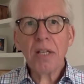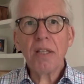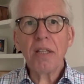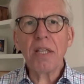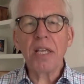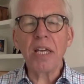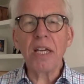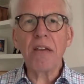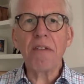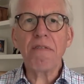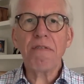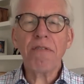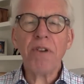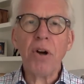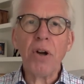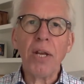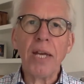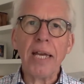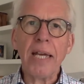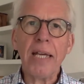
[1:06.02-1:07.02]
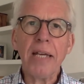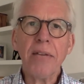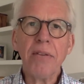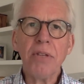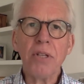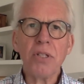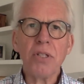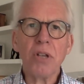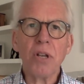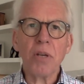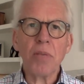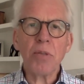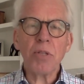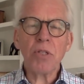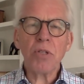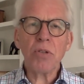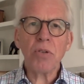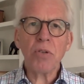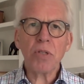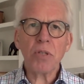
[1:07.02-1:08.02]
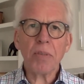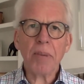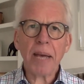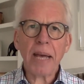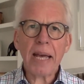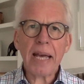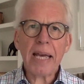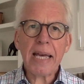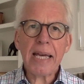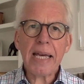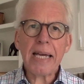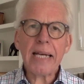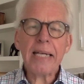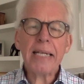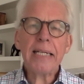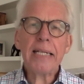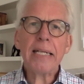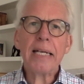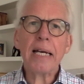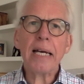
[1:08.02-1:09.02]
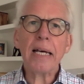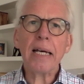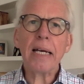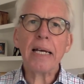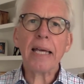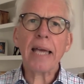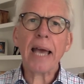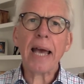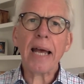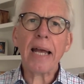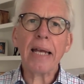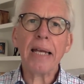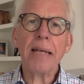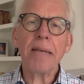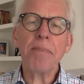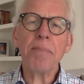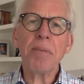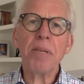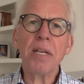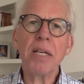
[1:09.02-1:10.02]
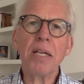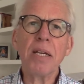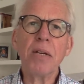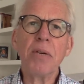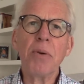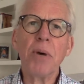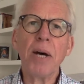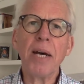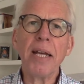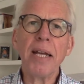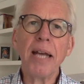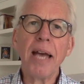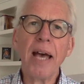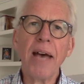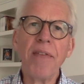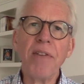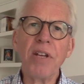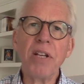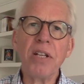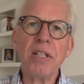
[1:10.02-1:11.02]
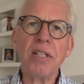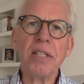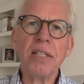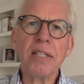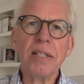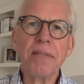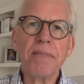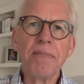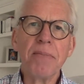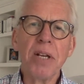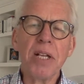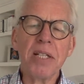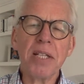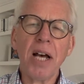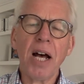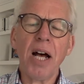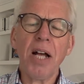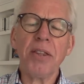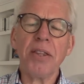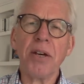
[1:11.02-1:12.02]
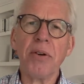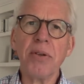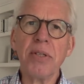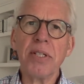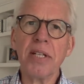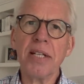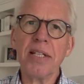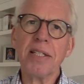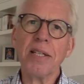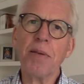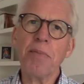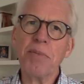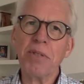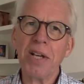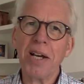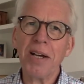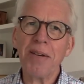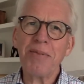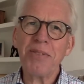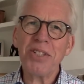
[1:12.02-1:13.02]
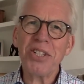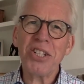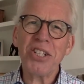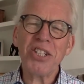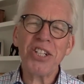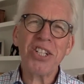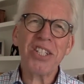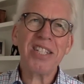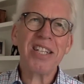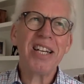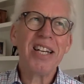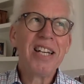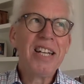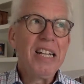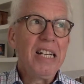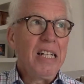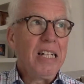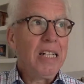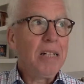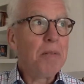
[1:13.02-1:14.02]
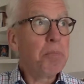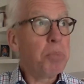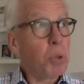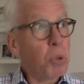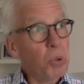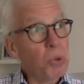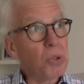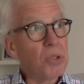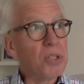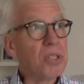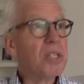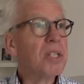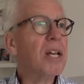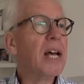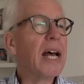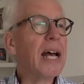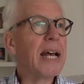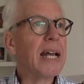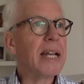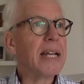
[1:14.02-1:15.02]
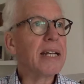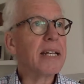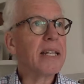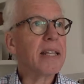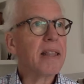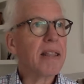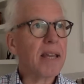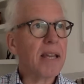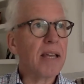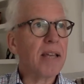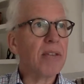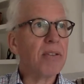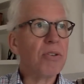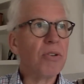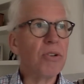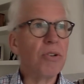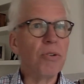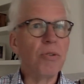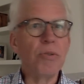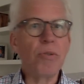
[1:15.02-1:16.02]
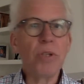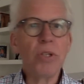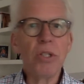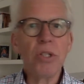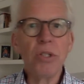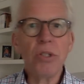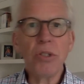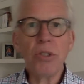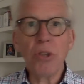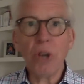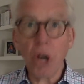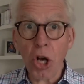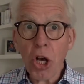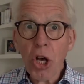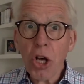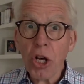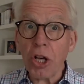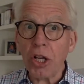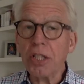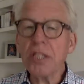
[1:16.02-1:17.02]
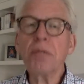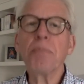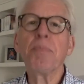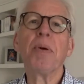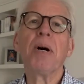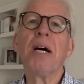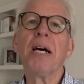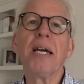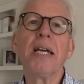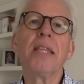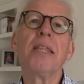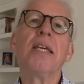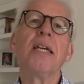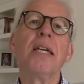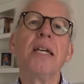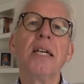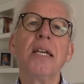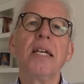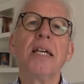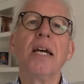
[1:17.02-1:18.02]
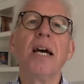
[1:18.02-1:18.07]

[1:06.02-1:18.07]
the folly that Solomon talks about here can be quite evident. It's hard, though, isn't it, sometimes to just pause and think through. You're hurt by the